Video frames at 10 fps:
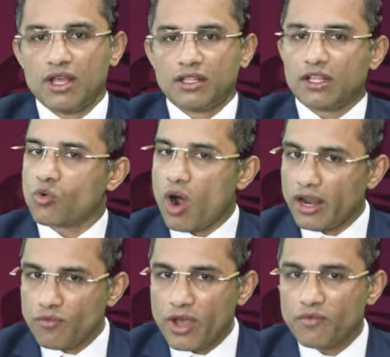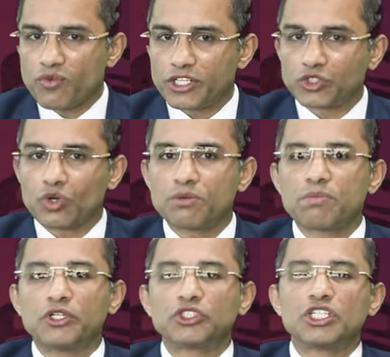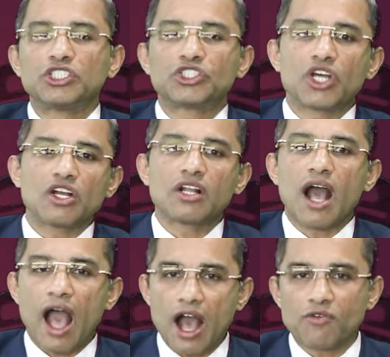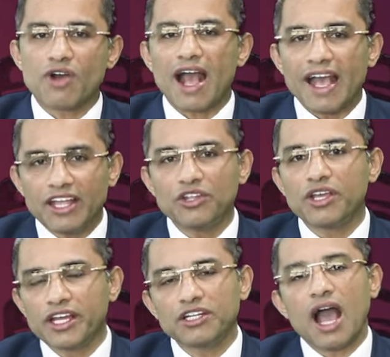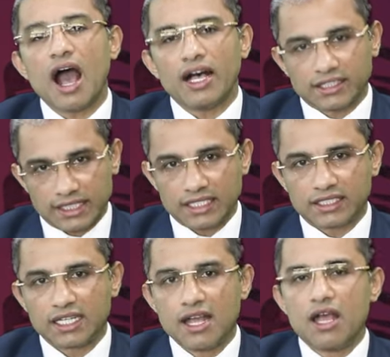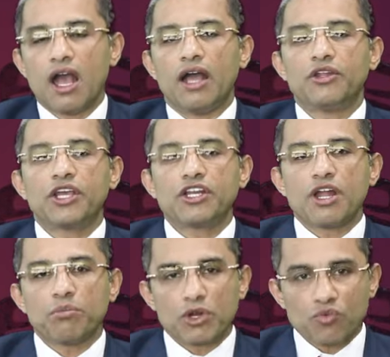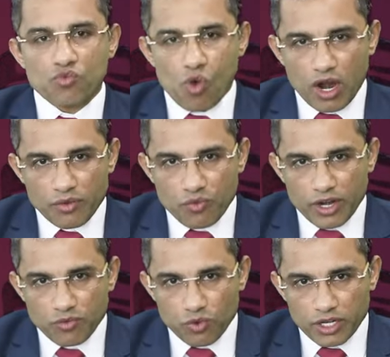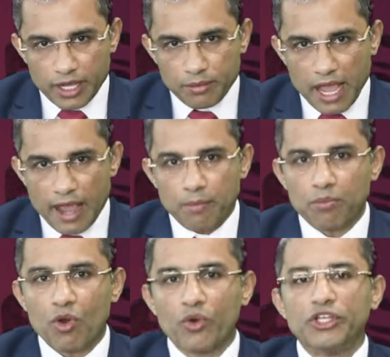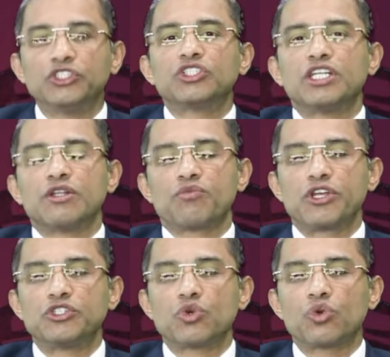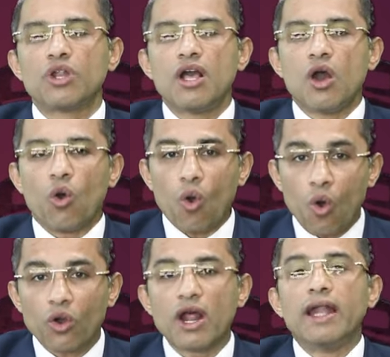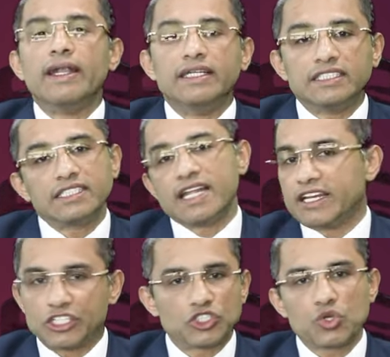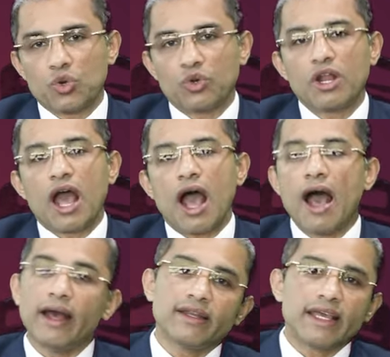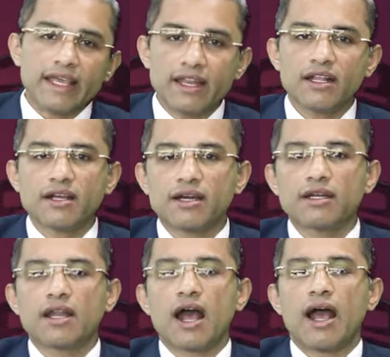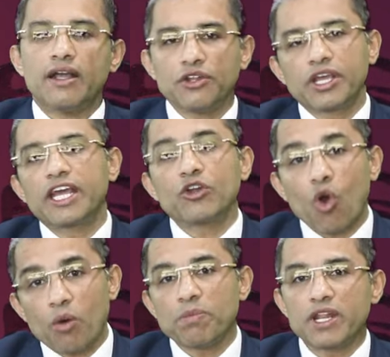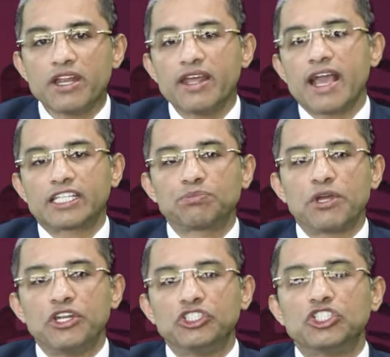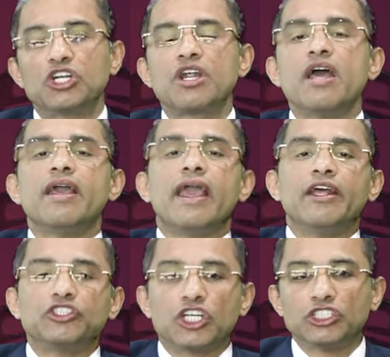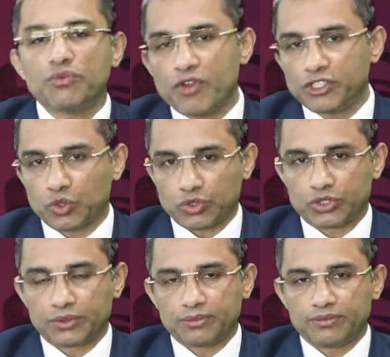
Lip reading: The qualifying free zone person shall have adequate assets, adequate number of qualified full-time employees in the free zone or designated zone, and incur adequate operating expenditure in such free zones.